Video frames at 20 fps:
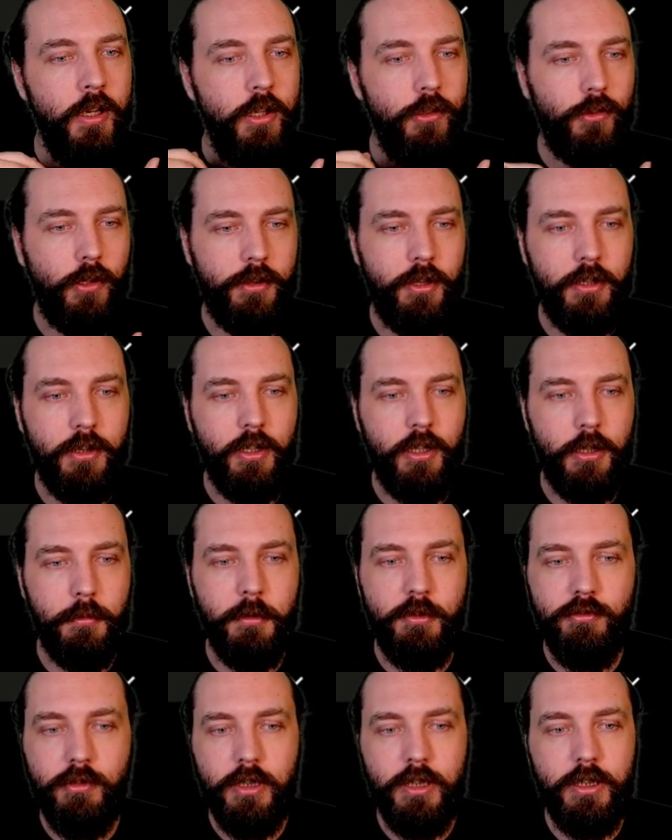So I think they're going to
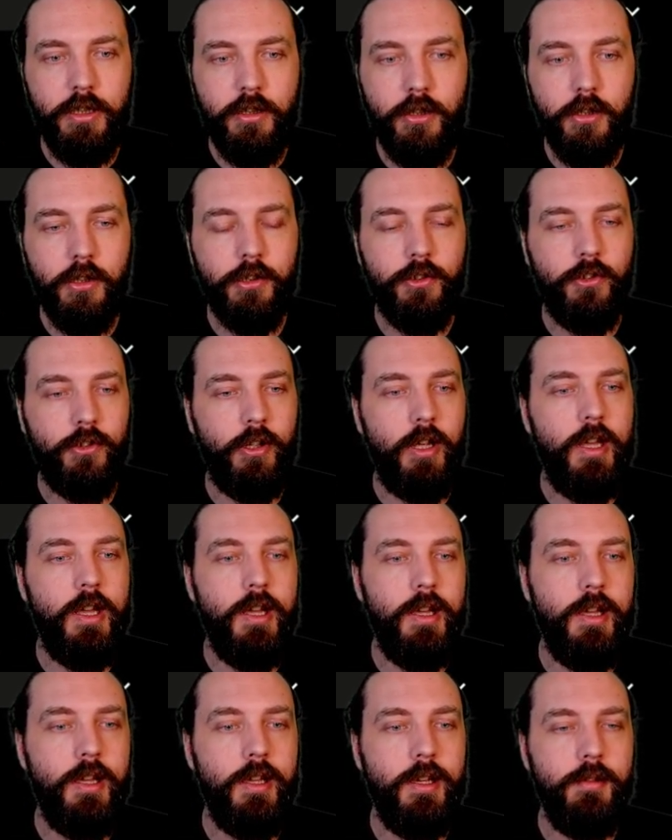be really good.
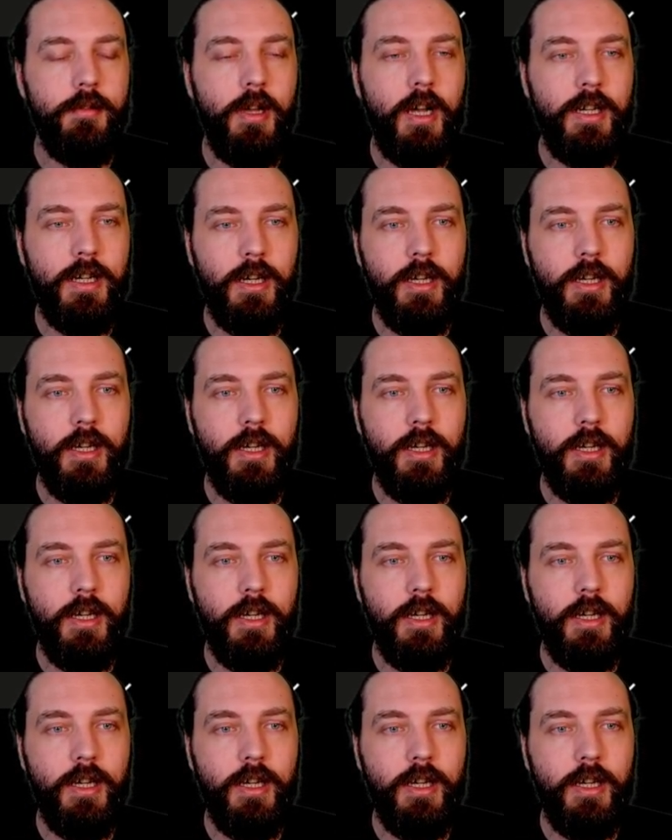And